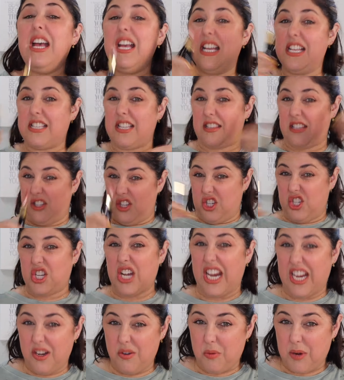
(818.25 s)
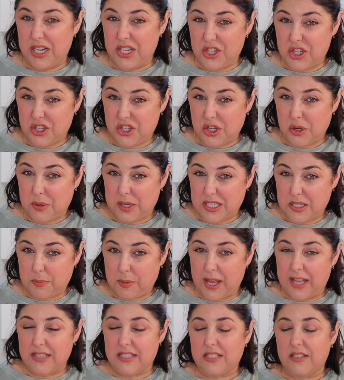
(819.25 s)
is that the shade range is so
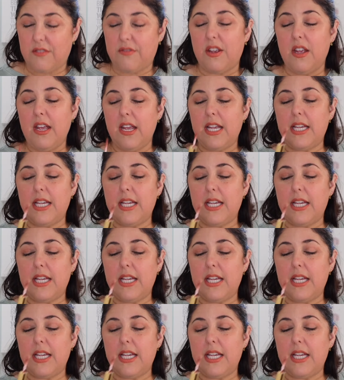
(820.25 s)
expansive.